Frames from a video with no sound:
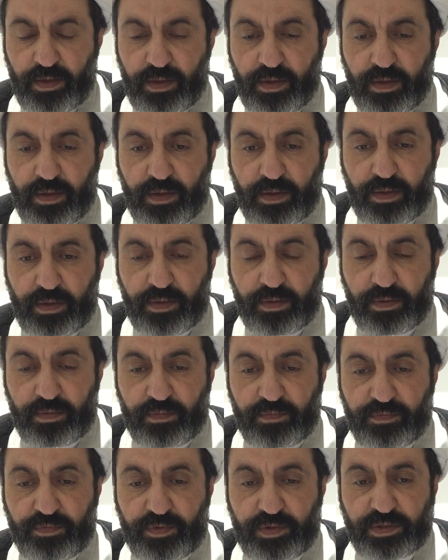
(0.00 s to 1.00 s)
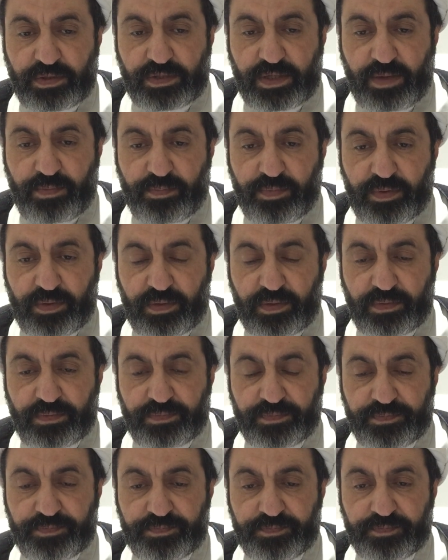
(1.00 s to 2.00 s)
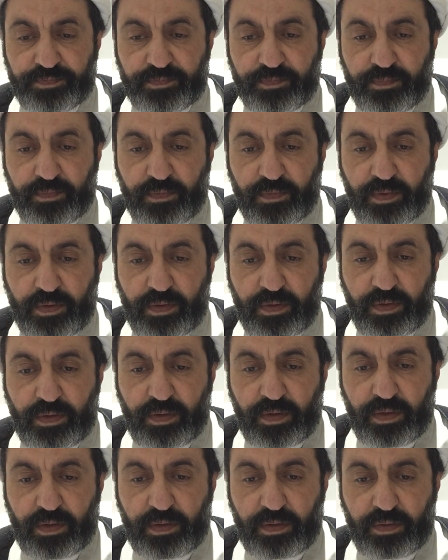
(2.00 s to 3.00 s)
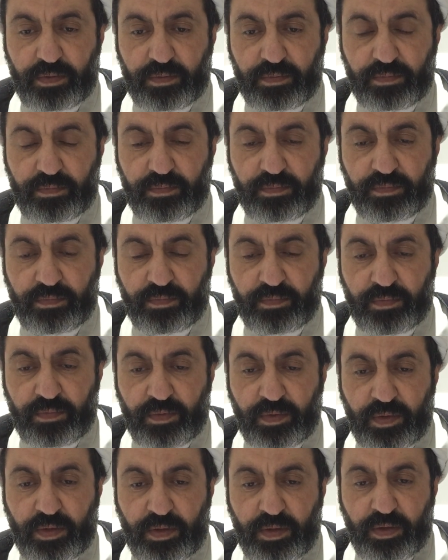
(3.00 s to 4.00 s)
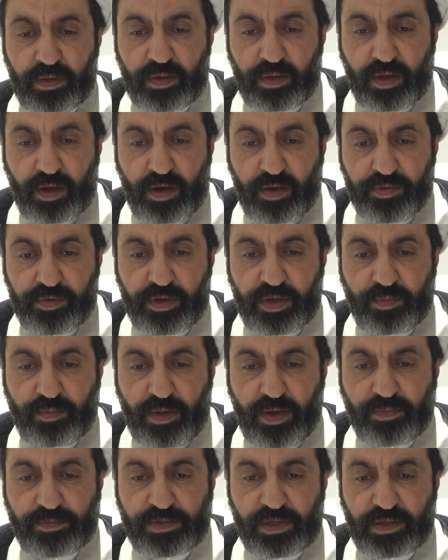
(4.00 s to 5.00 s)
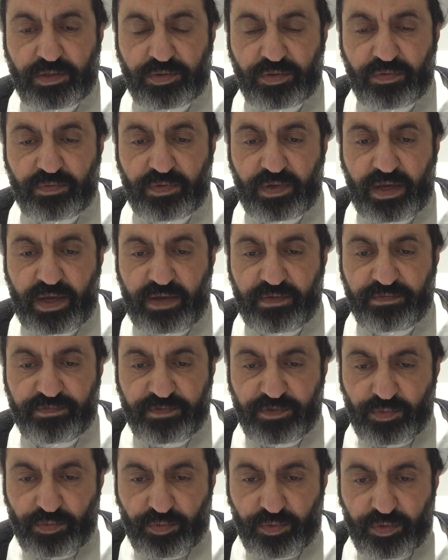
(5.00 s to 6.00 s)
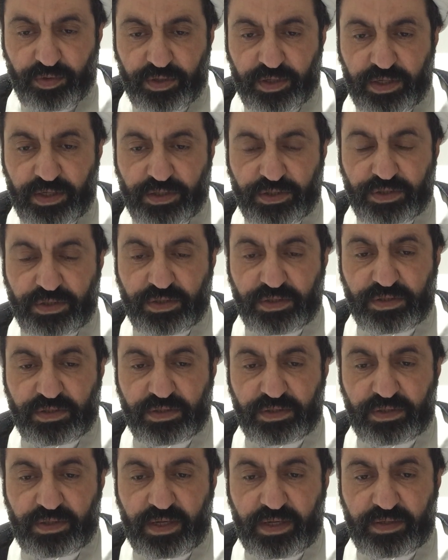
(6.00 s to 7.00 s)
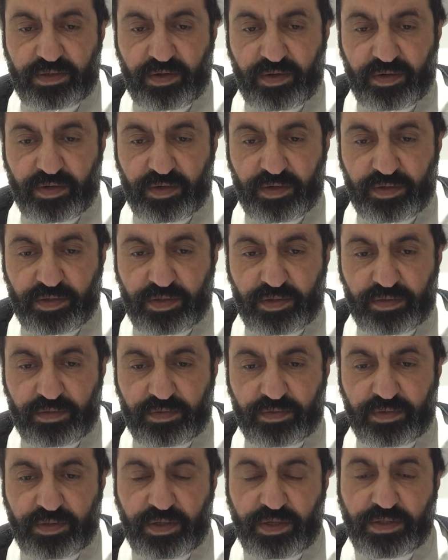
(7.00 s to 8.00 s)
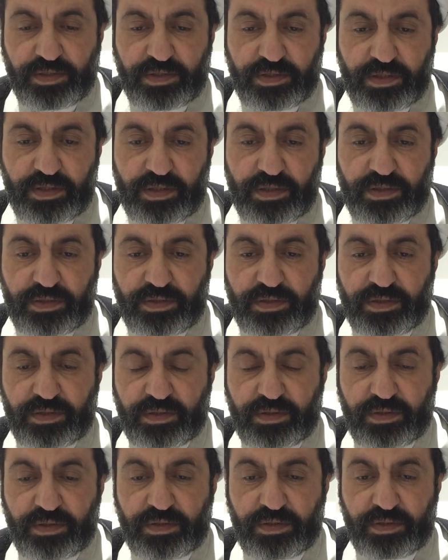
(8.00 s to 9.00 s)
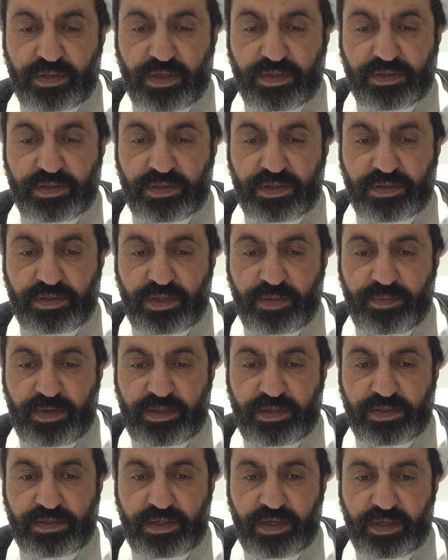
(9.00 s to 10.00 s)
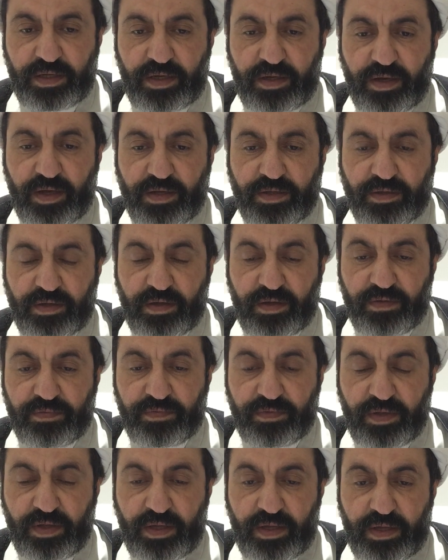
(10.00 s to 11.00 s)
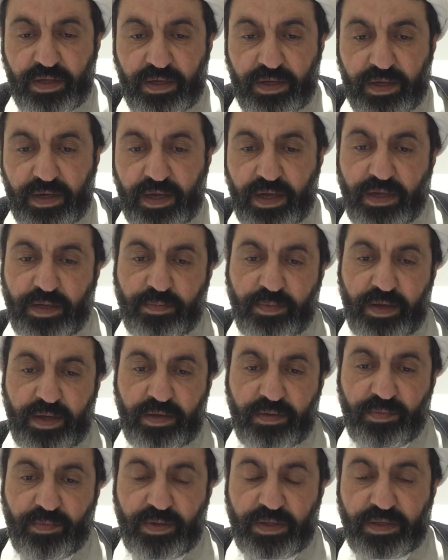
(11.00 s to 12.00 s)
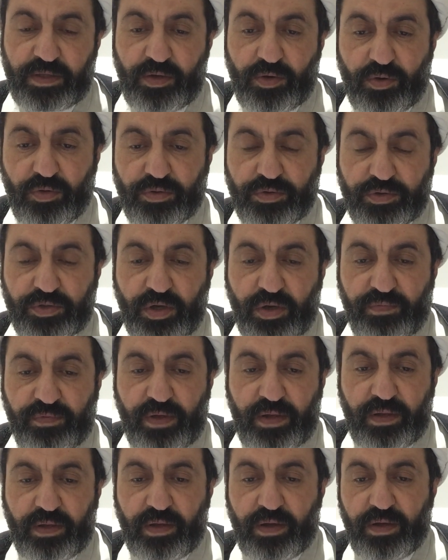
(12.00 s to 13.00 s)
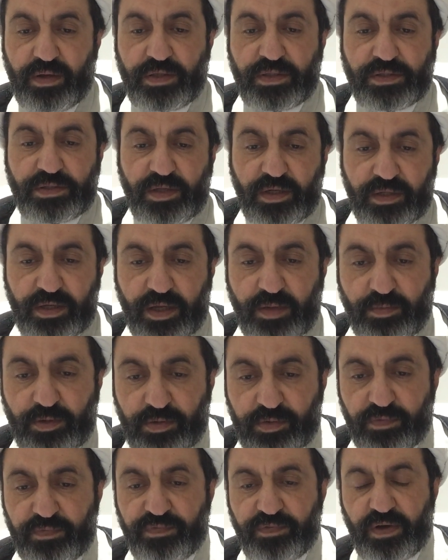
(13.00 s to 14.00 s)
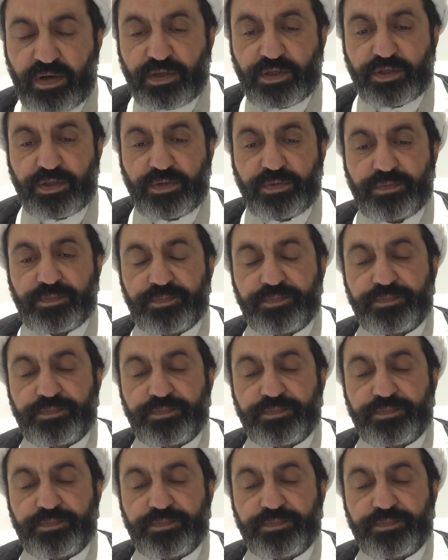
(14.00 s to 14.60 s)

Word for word: uh, for example, uh, our Imams also, we have few occasions that are considered in, in considering some hadith like a kind of ghaibah, when the hujjah of Allah is not able to function.